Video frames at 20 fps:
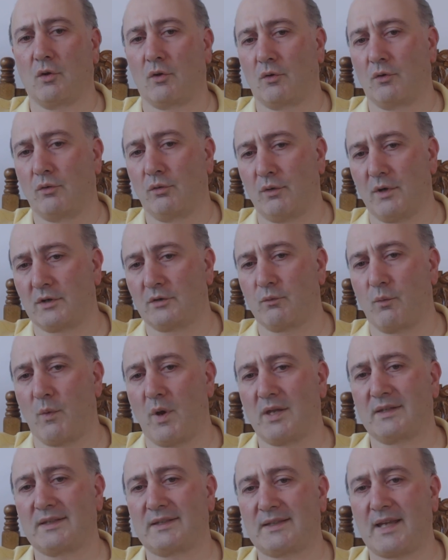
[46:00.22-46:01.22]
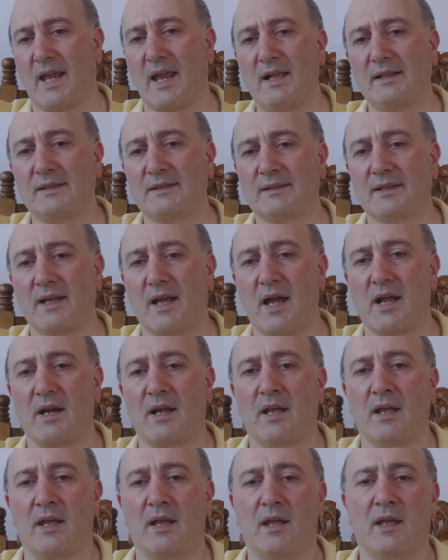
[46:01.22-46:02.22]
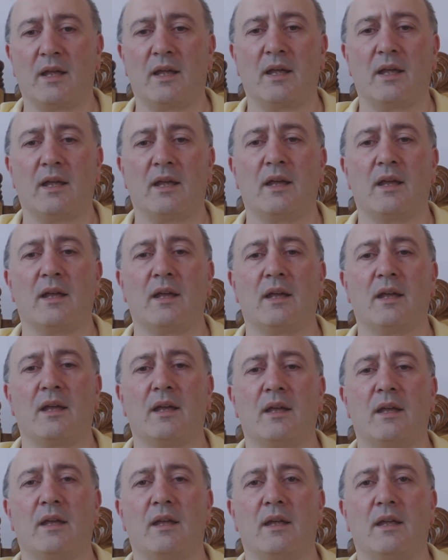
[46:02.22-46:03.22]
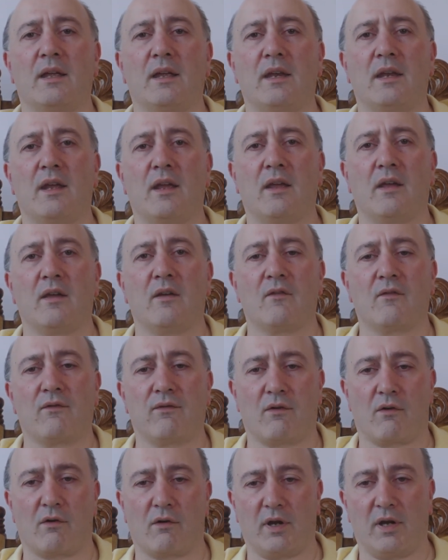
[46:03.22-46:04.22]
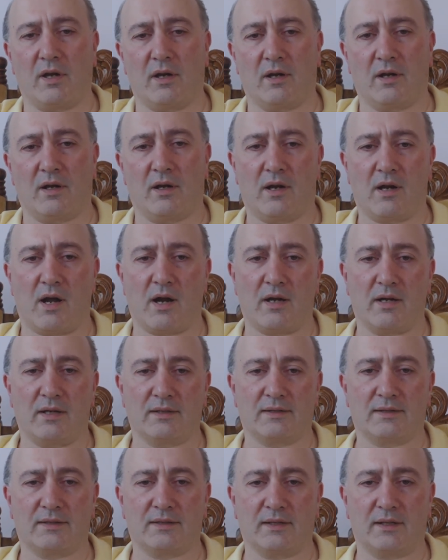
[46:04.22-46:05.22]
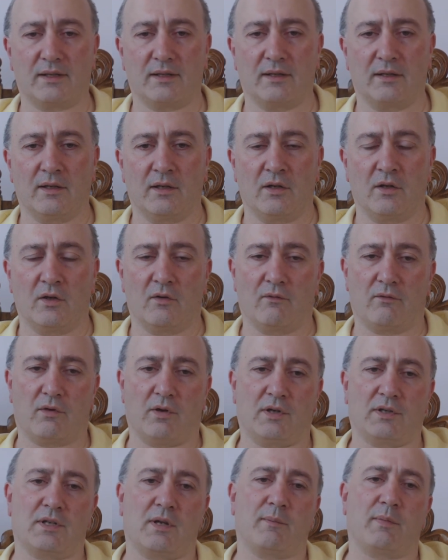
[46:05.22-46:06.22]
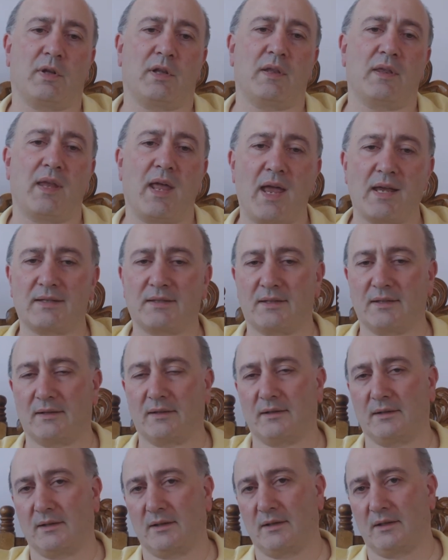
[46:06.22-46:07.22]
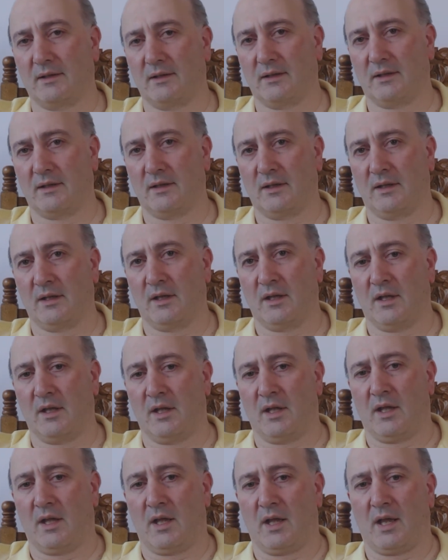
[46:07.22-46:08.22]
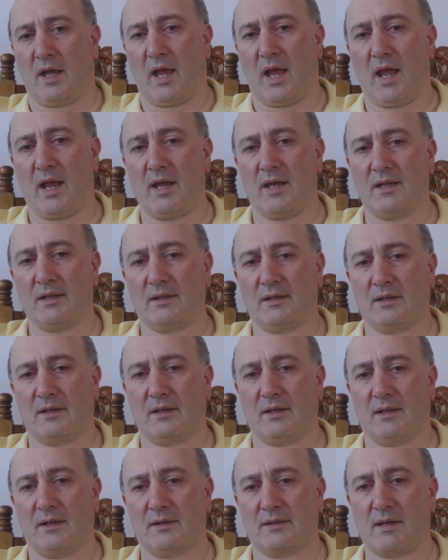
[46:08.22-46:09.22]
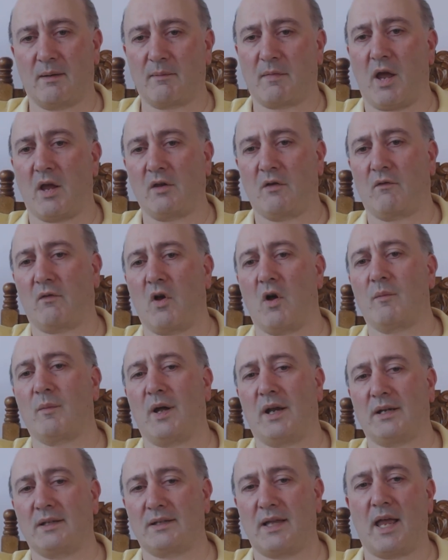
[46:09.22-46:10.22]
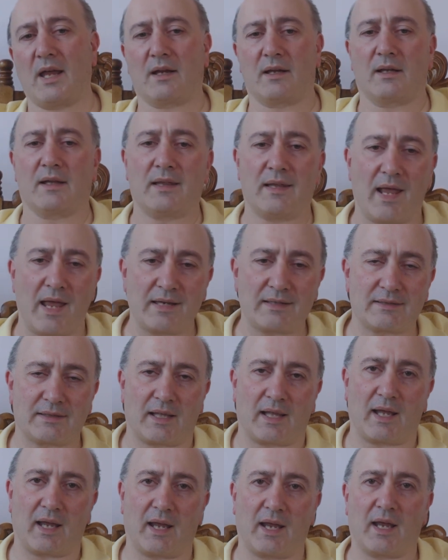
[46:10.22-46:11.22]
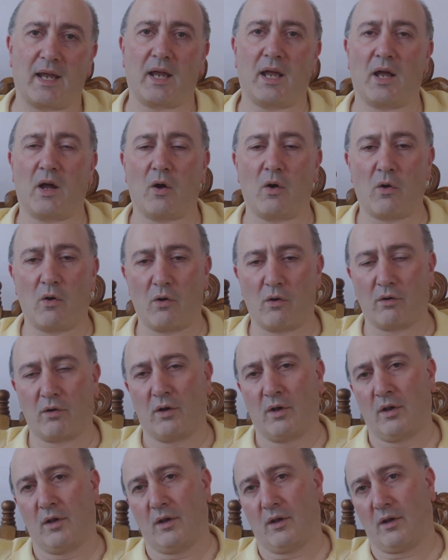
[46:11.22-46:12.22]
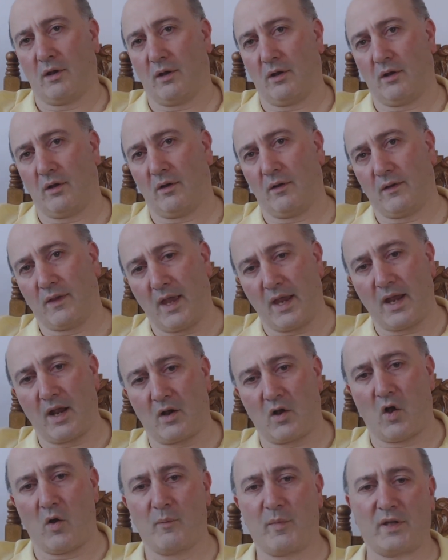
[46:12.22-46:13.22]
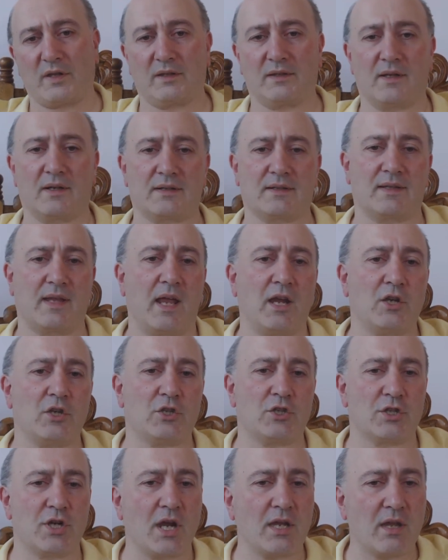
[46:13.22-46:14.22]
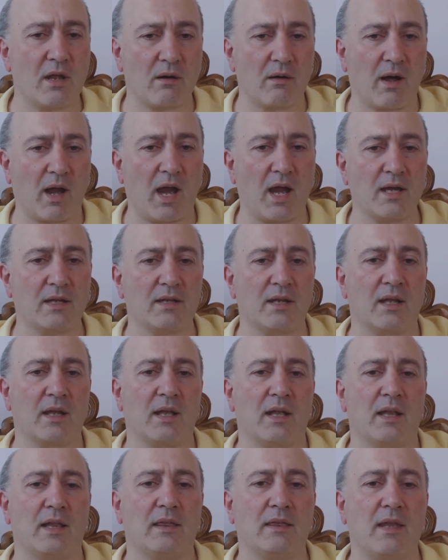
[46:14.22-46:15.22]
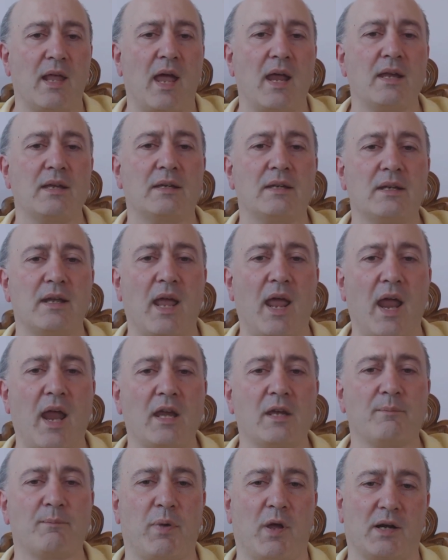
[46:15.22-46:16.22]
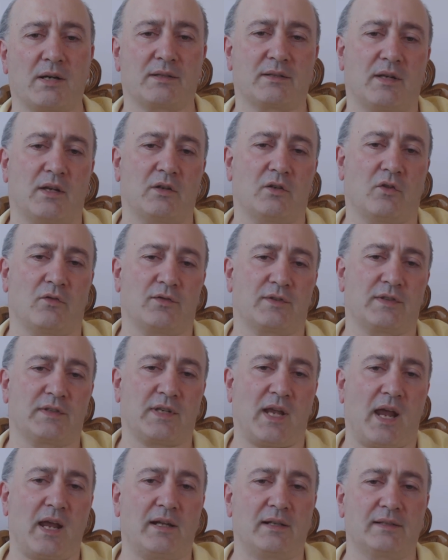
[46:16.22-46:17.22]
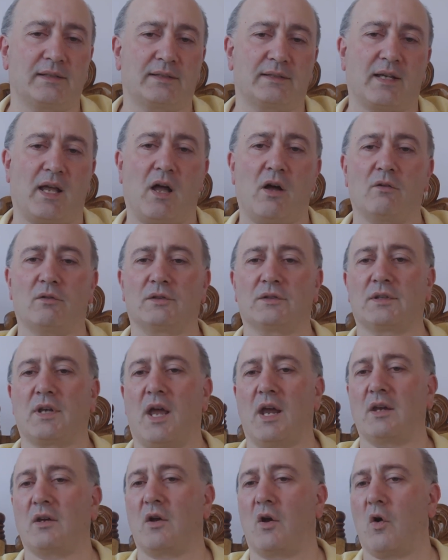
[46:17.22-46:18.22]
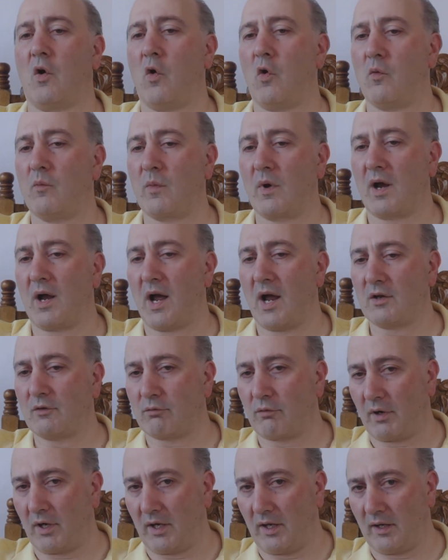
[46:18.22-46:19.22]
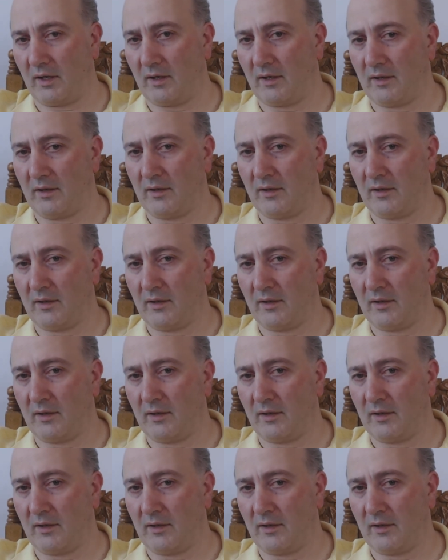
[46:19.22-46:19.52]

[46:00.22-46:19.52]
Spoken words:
occurs when sales are in a foreign currency. For example, Nestle and some kind of companies like Nestle or their competitors, they generate 98% of sales outside home country.